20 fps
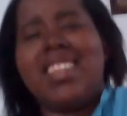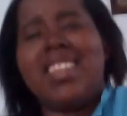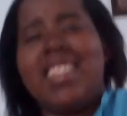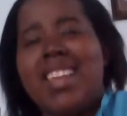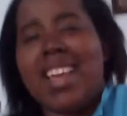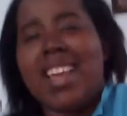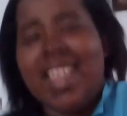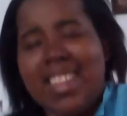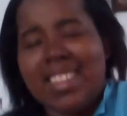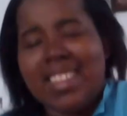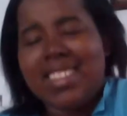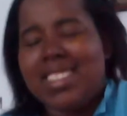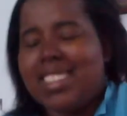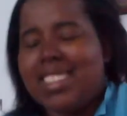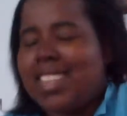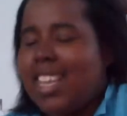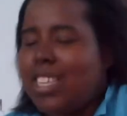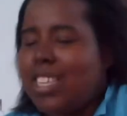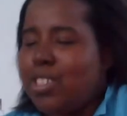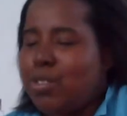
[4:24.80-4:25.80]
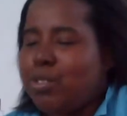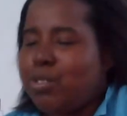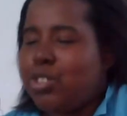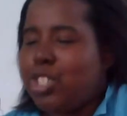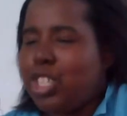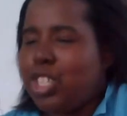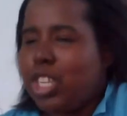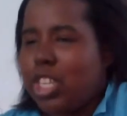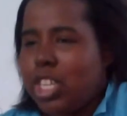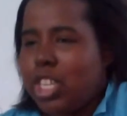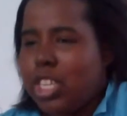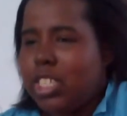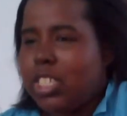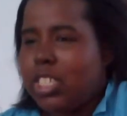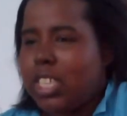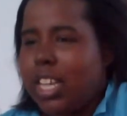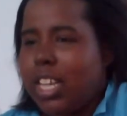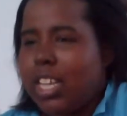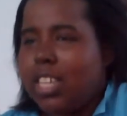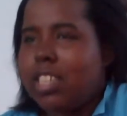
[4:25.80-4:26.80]
Yes, that's what she looks
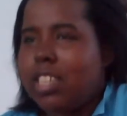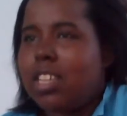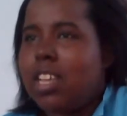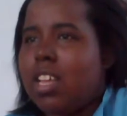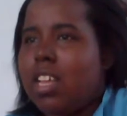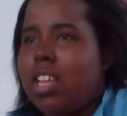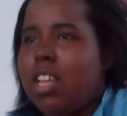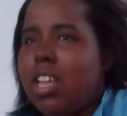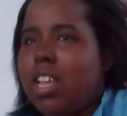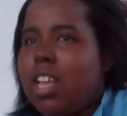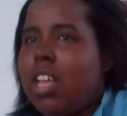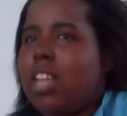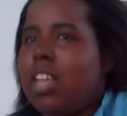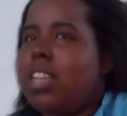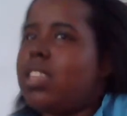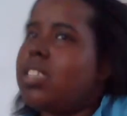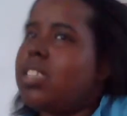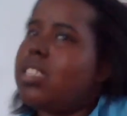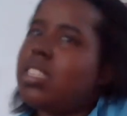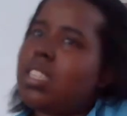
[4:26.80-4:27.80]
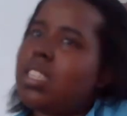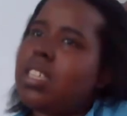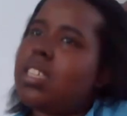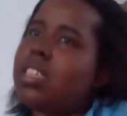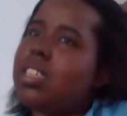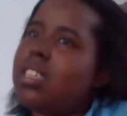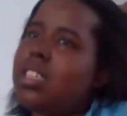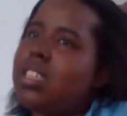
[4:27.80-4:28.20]
like. I was like,